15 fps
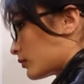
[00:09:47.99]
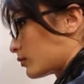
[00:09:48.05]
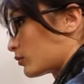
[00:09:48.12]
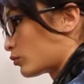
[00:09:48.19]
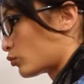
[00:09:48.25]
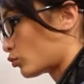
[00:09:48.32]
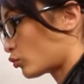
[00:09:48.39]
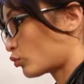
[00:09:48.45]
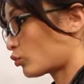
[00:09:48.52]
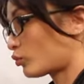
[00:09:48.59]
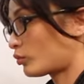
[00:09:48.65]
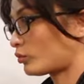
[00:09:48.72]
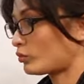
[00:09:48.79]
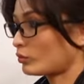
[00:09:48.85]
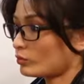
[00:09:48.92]

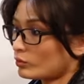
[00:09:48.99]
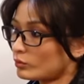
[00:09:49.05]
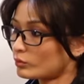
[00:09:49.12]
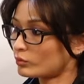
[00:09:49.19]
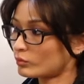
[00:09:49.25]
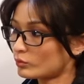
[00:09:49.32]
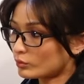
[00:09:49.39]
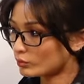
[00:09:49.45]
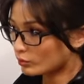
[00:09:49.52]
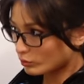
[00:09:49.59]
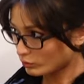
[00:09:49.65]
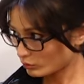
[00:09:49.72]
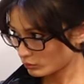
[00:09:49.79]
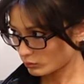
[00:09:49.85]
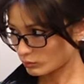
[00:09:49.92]

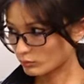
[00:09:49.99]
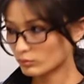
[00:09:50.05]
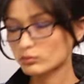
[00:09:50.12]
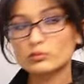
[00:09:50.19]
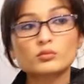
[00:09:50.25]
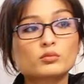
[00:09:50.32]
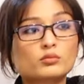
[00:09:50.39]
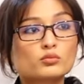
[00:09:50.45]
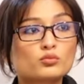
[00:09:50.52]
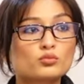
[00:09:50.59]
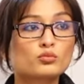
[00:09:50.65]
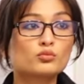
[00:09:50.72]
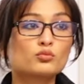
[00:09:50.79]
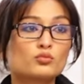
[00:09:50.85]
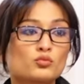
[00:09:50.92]

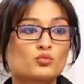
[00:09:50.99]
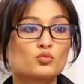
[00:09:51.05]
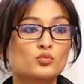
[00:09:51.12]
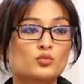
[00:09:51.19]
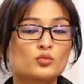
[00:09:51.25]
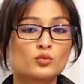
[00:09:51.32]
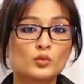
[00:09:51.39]
No one is speaking in this clip.